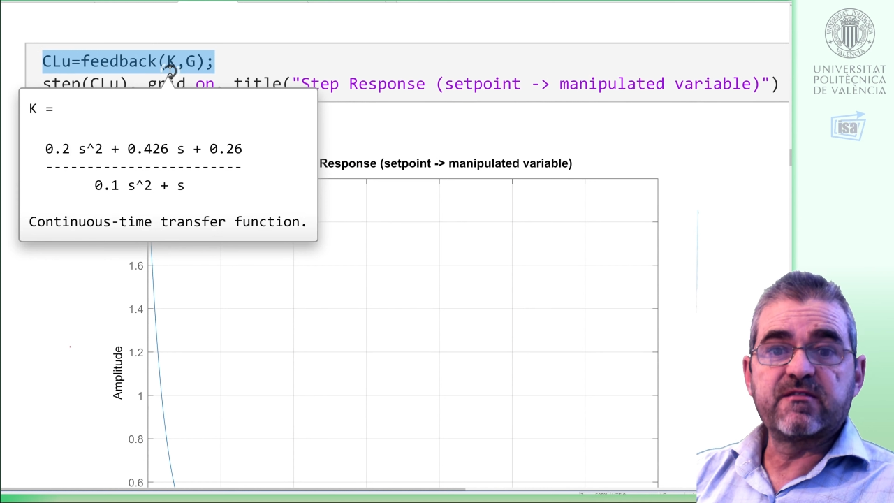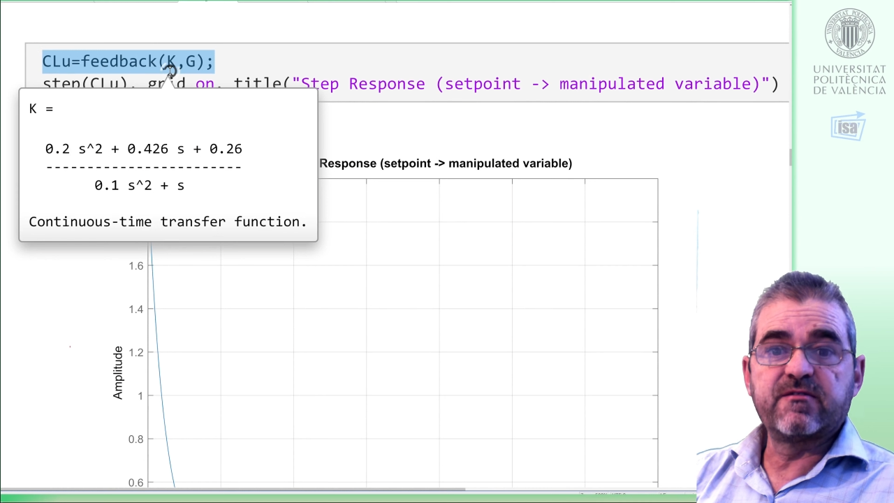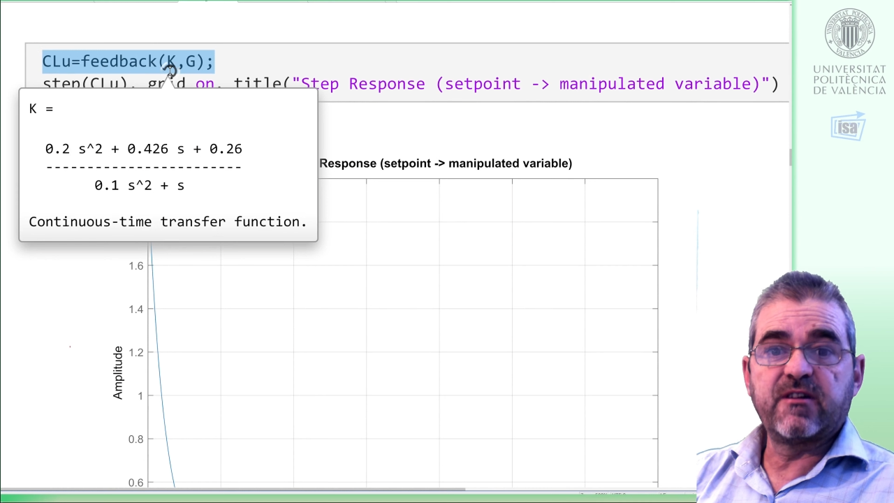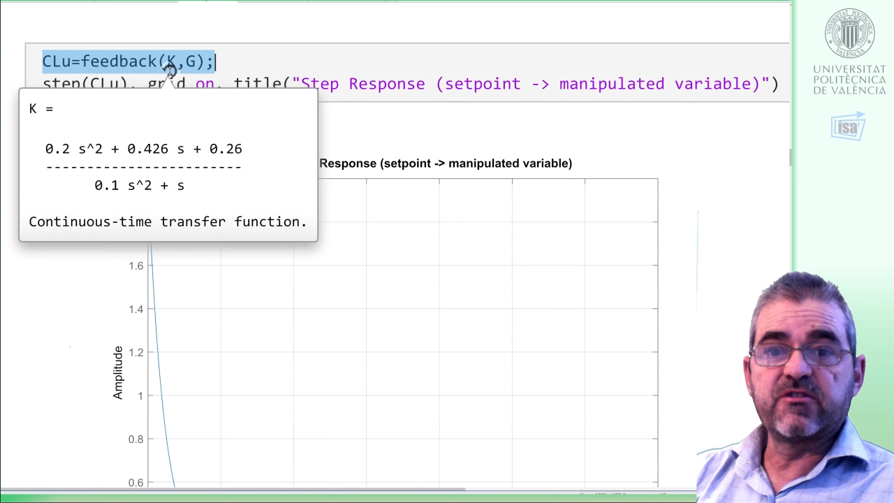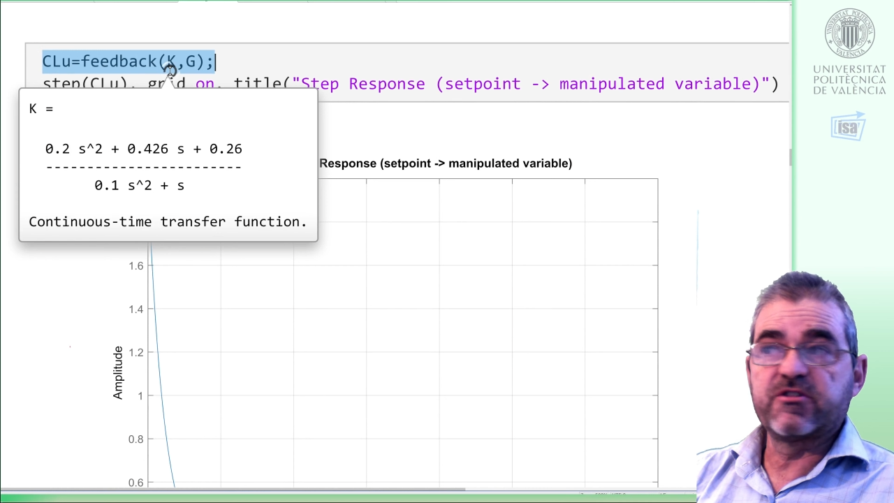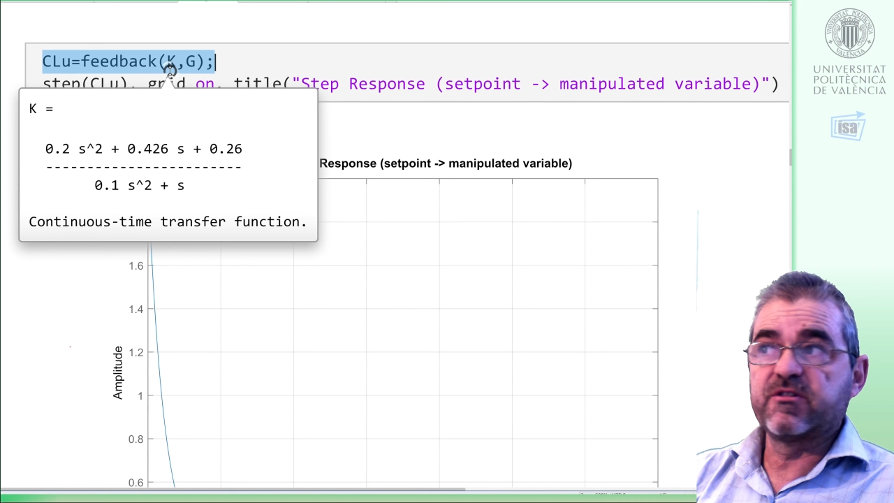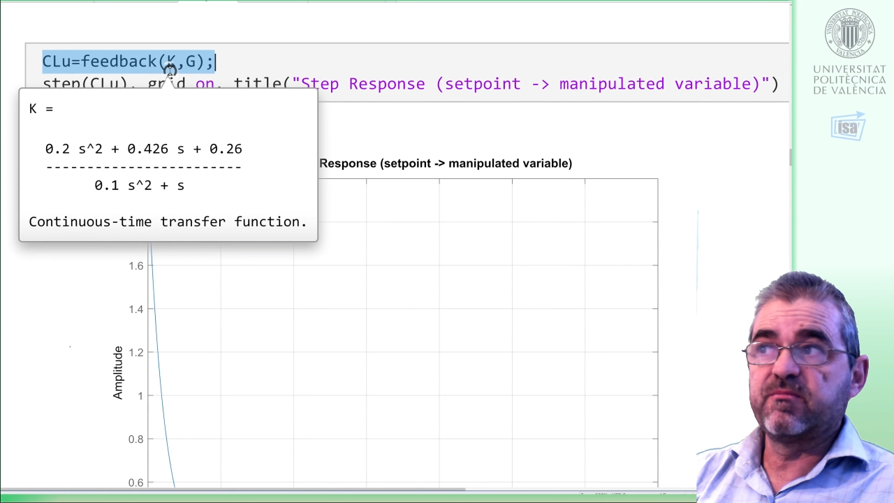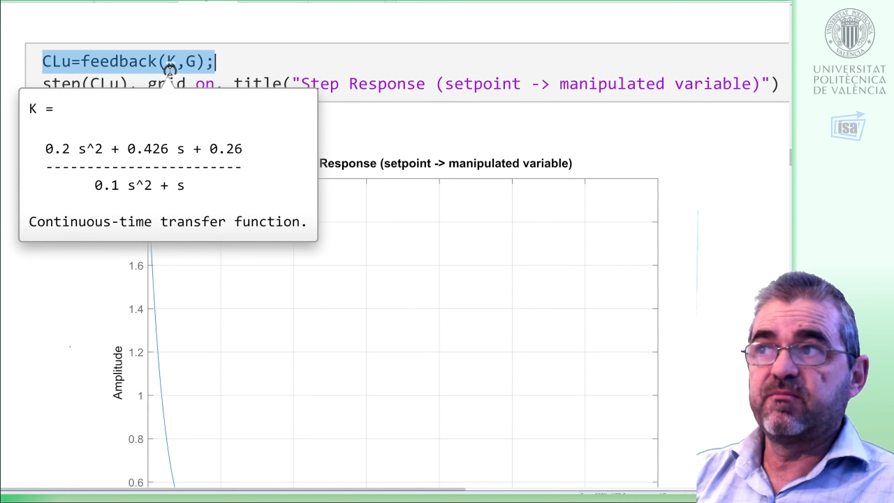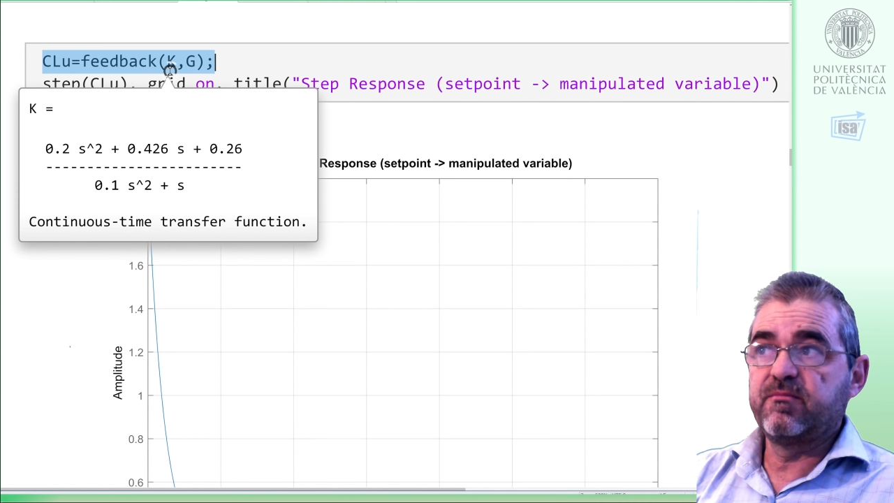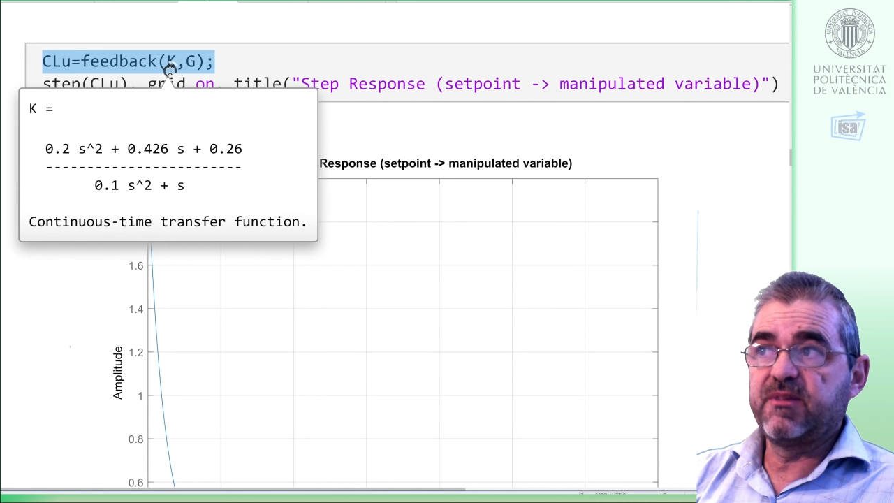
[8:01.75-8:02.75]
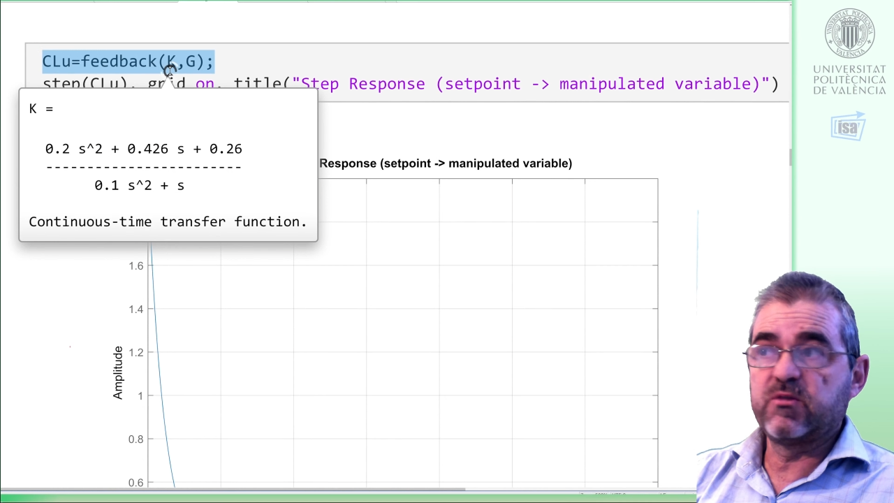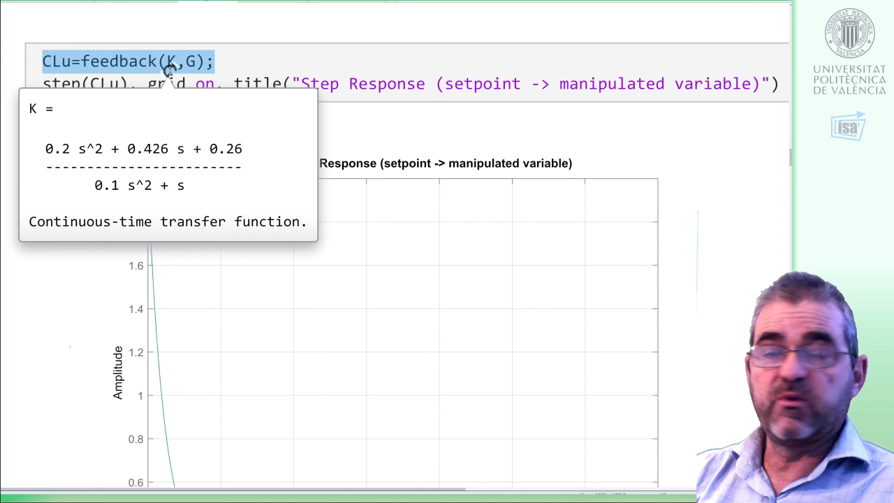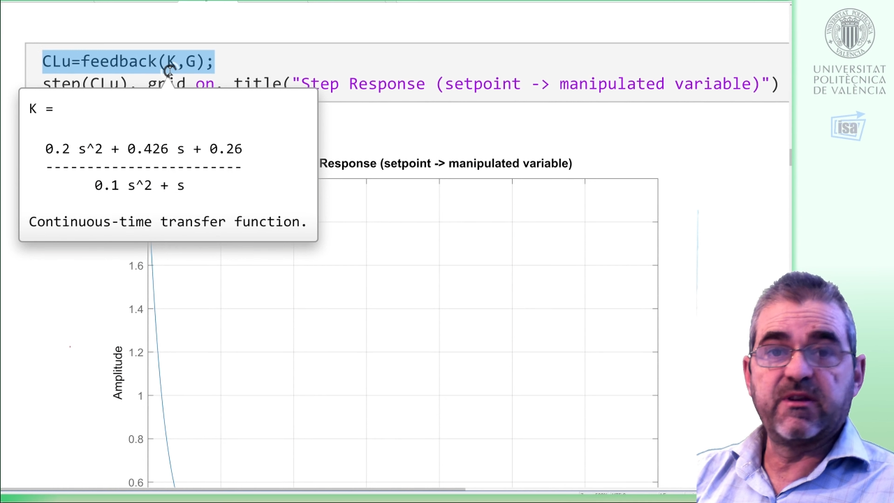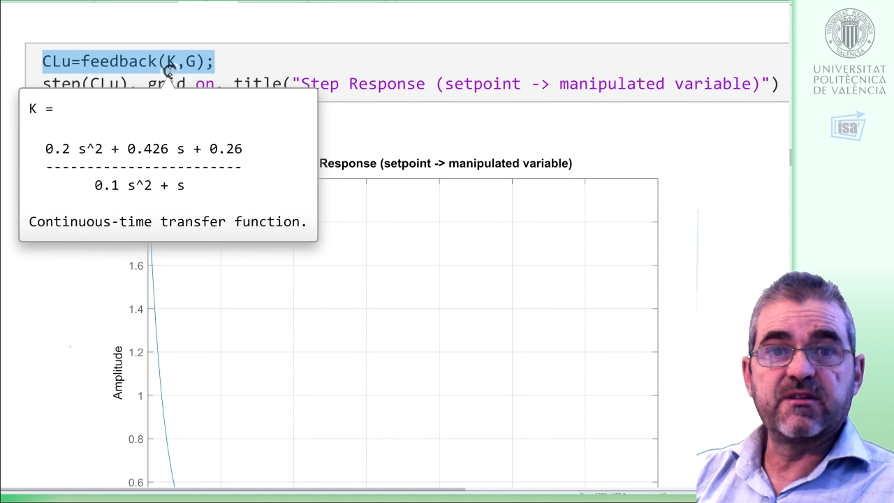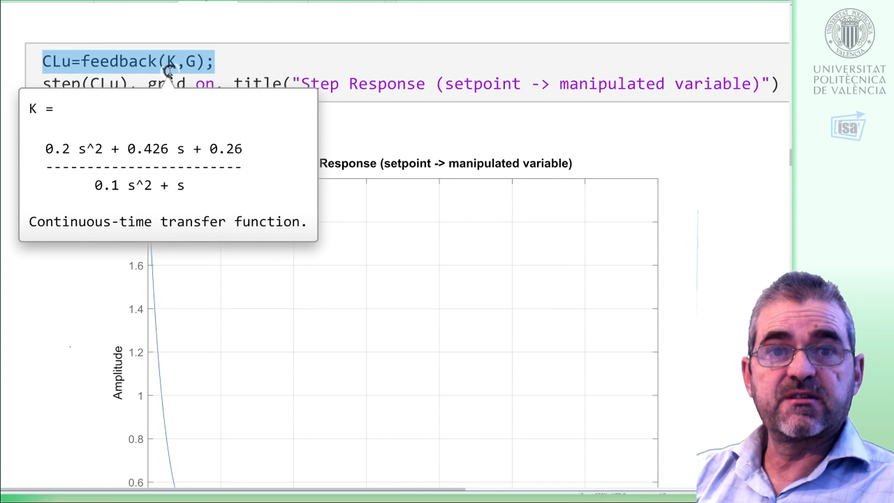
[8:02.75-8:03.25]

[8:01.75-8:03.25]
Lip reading: transfer function between